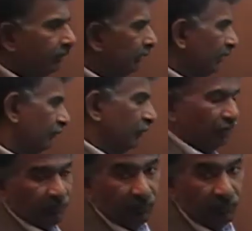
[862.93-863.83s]
And of course
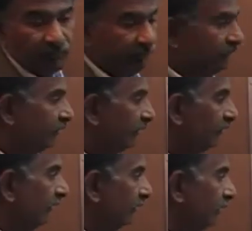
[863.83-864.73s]
1 to the fifth is just,
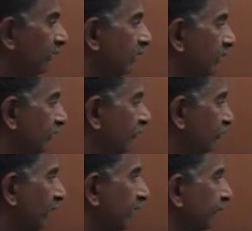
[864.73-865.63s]
uh, is just
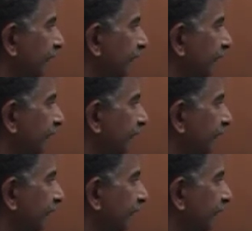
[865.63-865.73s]
1.